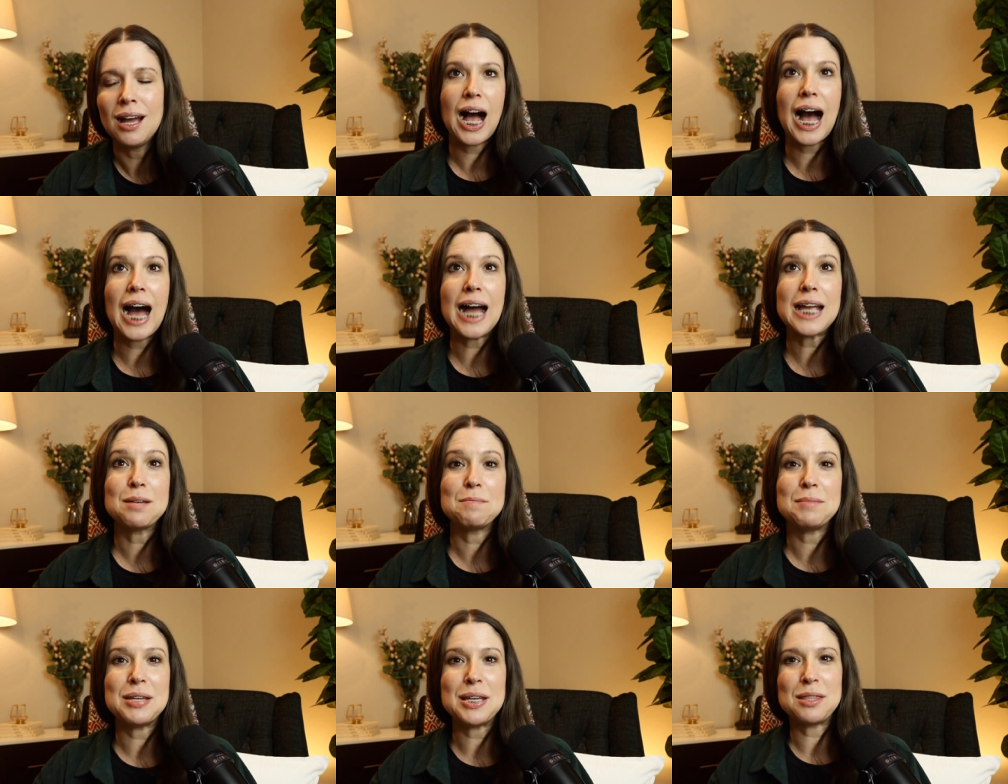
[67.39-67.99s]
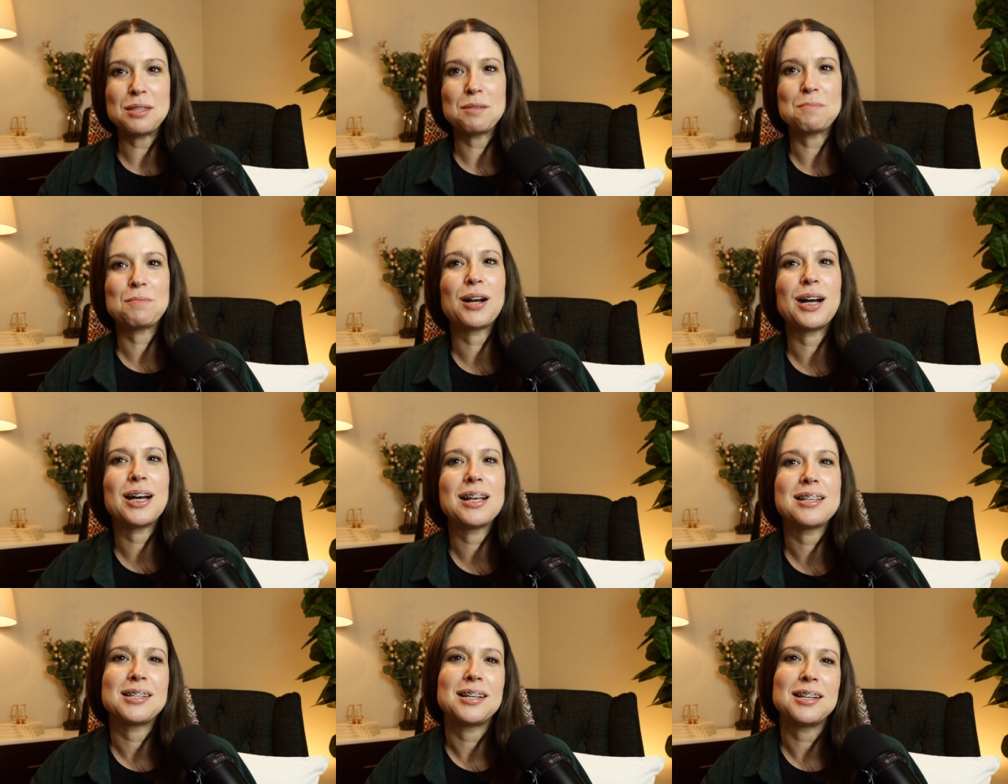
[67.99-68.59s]
I am in the
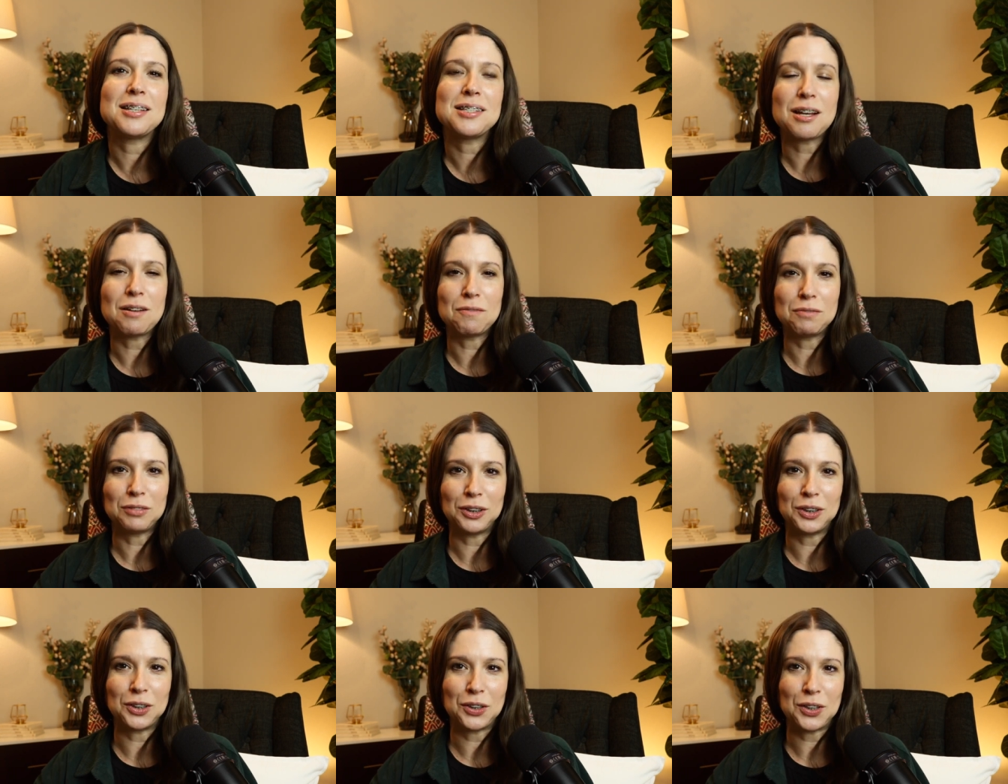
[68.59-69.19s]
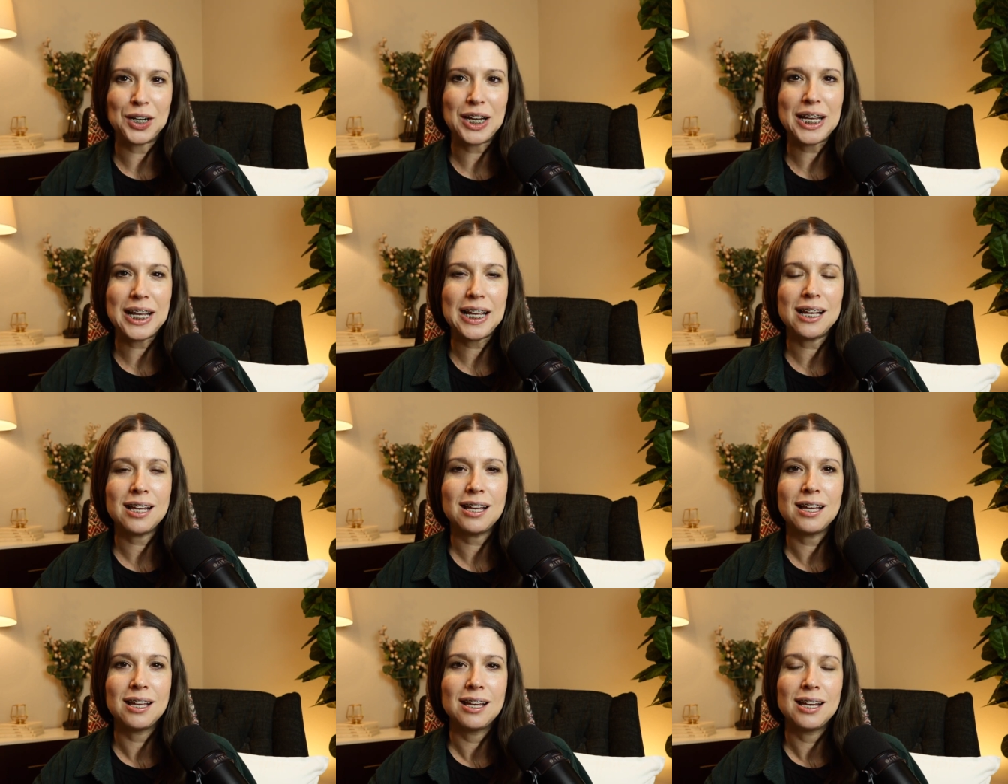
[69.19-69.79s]
process of
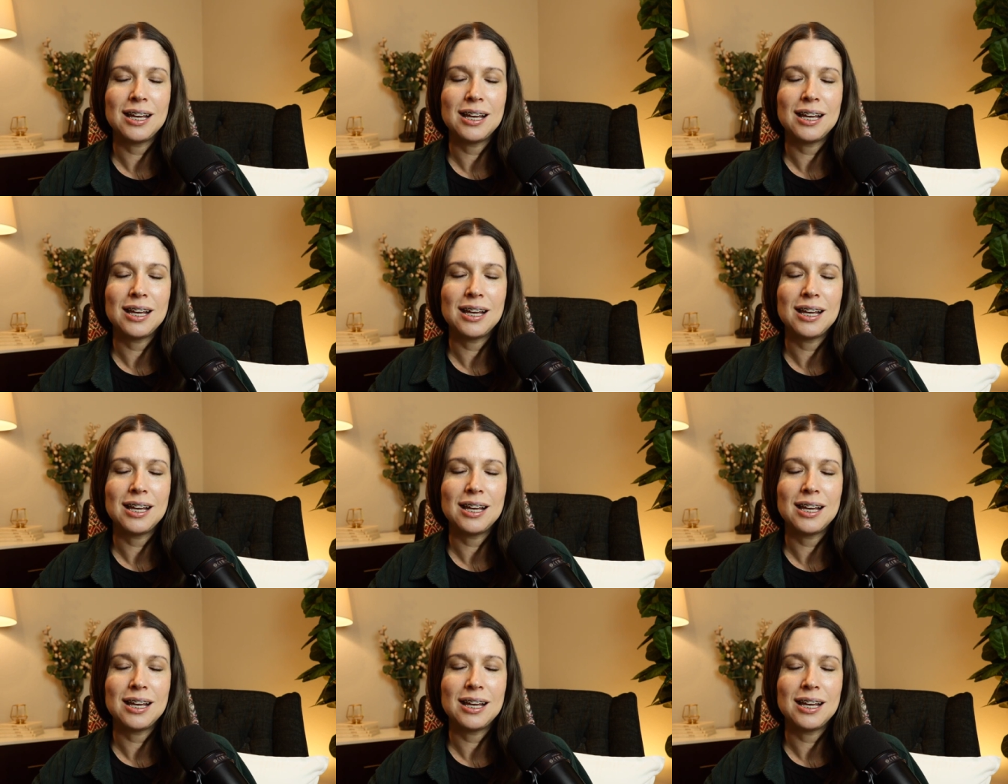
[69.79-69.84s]
learning